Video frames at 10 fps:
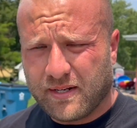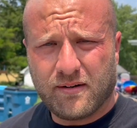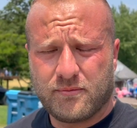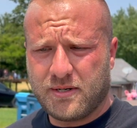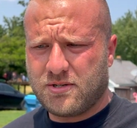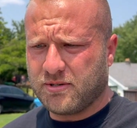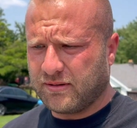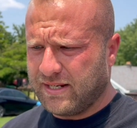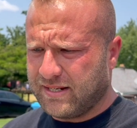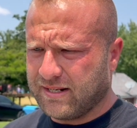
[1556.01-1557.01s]
know, the windshield
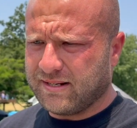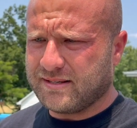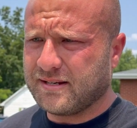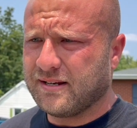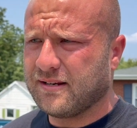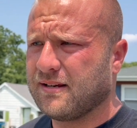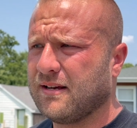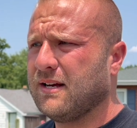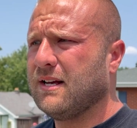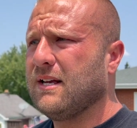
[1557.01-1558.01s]
leaking is,
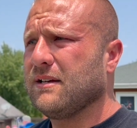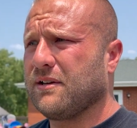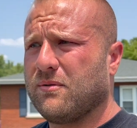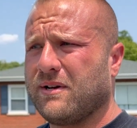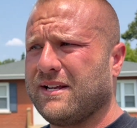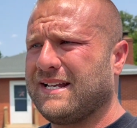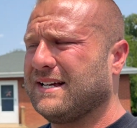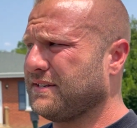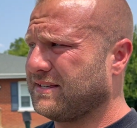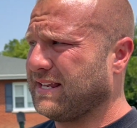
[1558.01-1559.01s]
you know, it
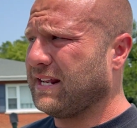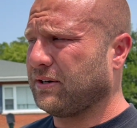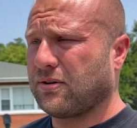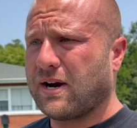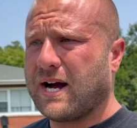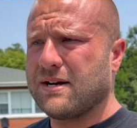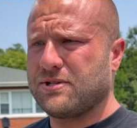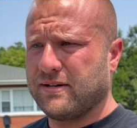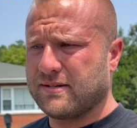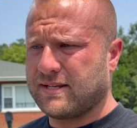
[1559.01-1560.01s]
doesn't stay in a garage
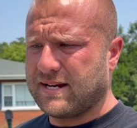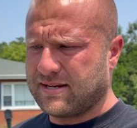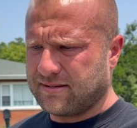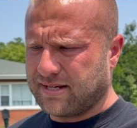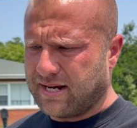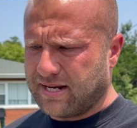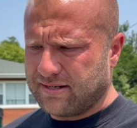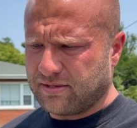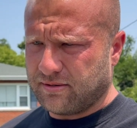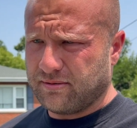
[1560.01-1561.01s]
here. It stays outside,
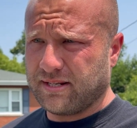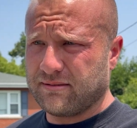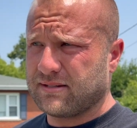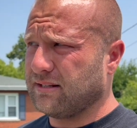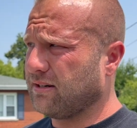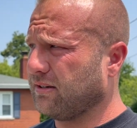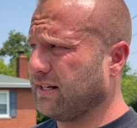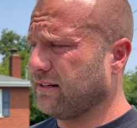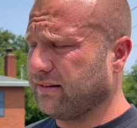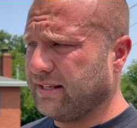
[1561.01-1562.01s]
so it's literally
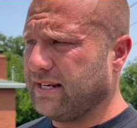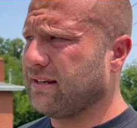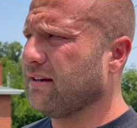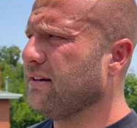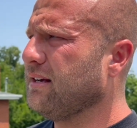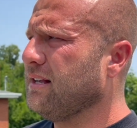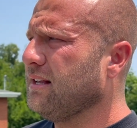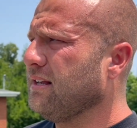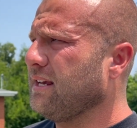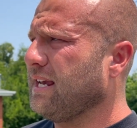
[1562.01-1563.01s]
going to leak
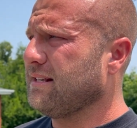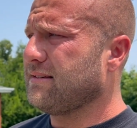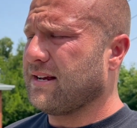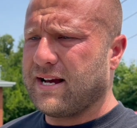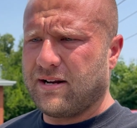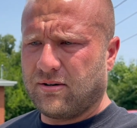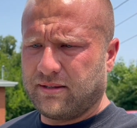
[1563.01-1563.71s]
inside on